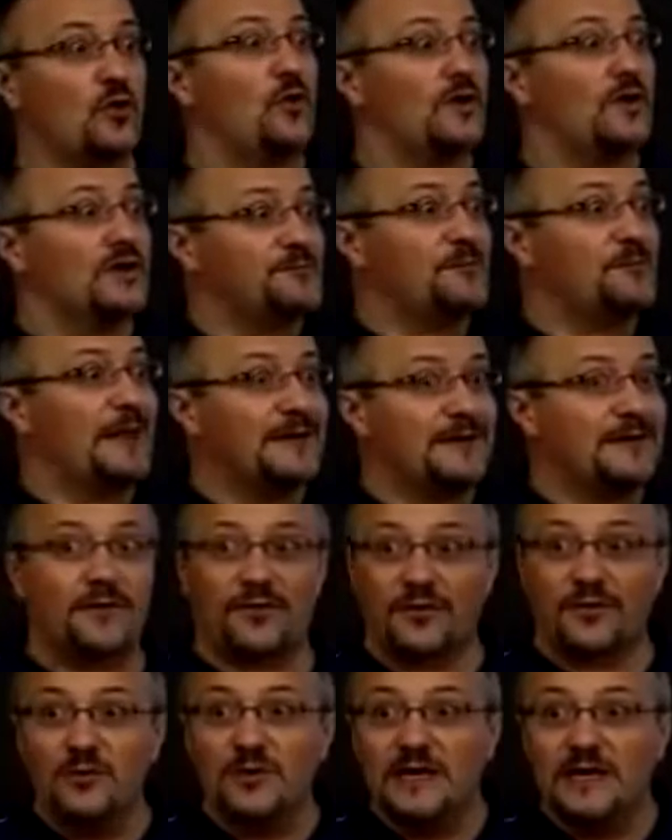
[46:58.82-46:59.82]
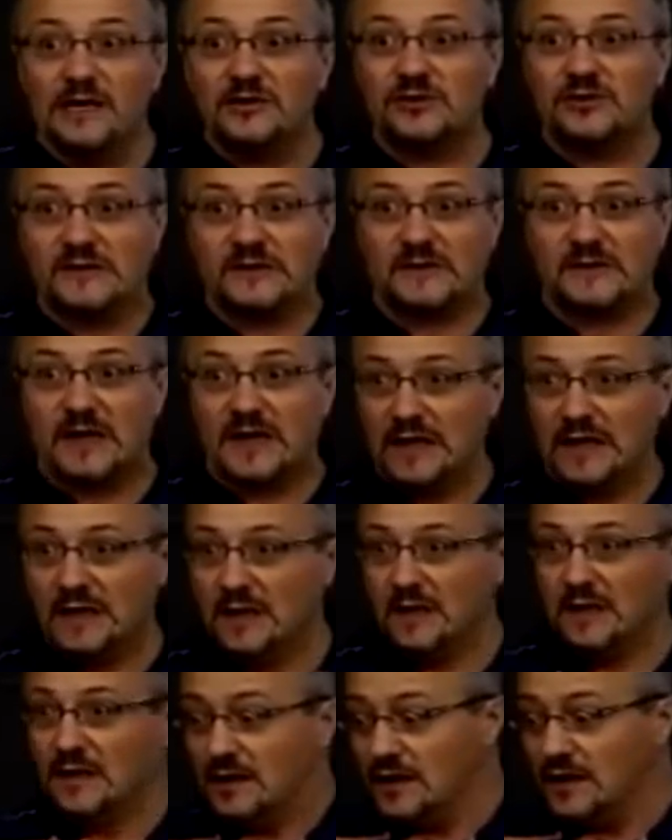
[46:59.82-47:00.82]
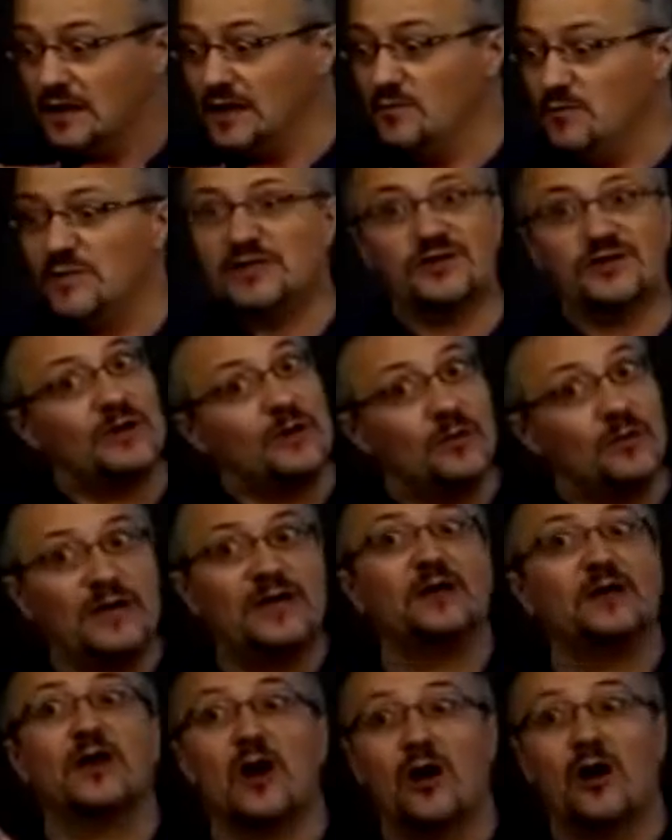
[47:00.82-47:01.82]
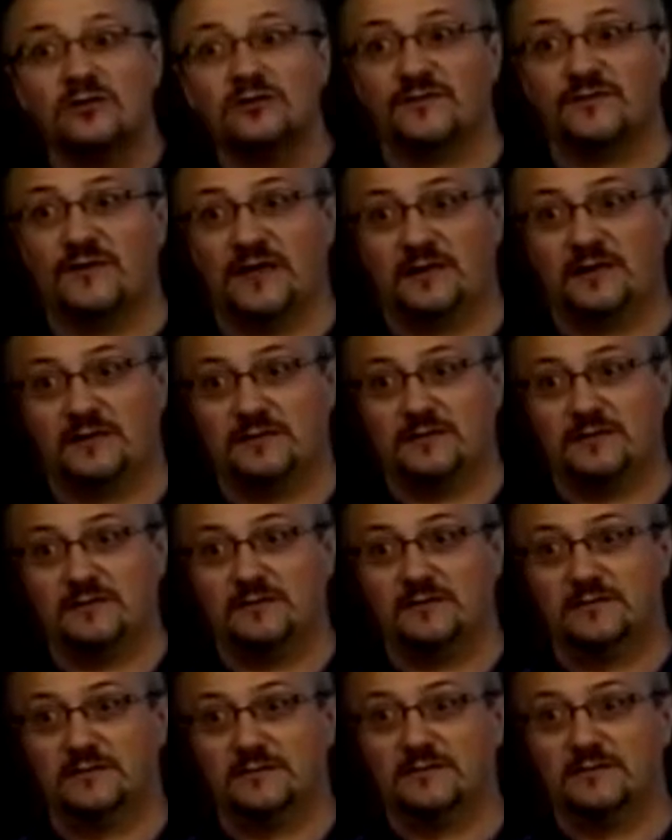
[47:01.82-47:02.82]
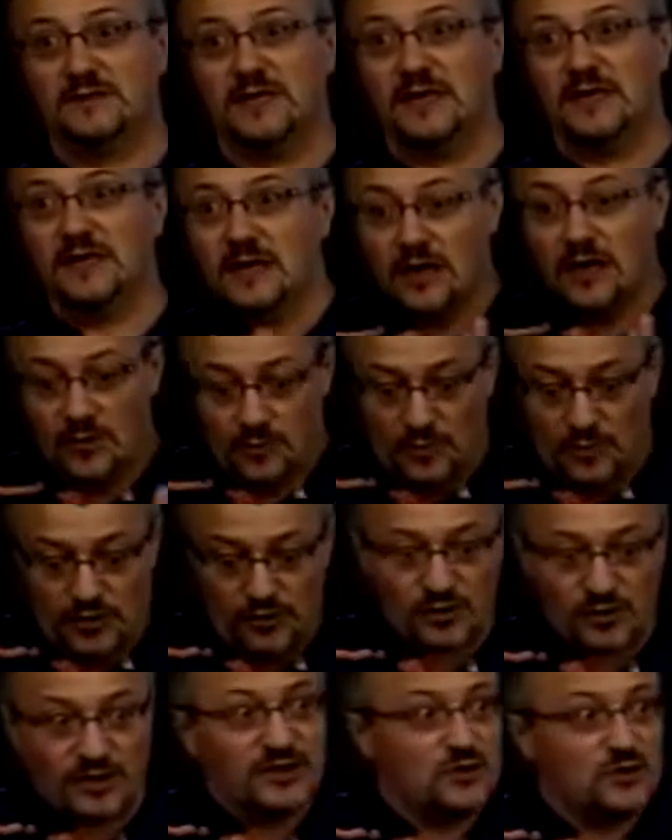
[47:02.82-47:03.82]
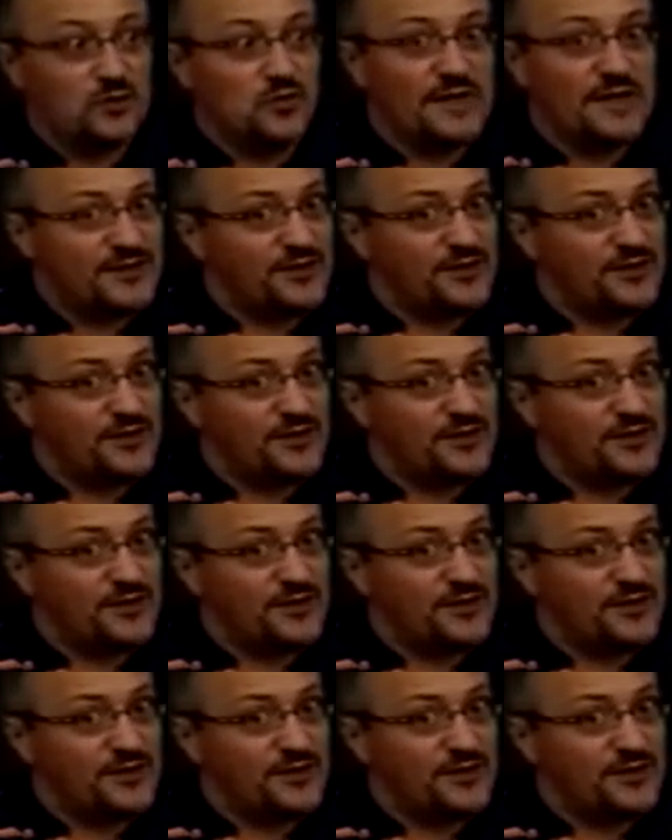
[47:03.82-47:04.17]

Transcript: is planted 30 inches say in between, we could cultivate, okay? But usually the weeds are a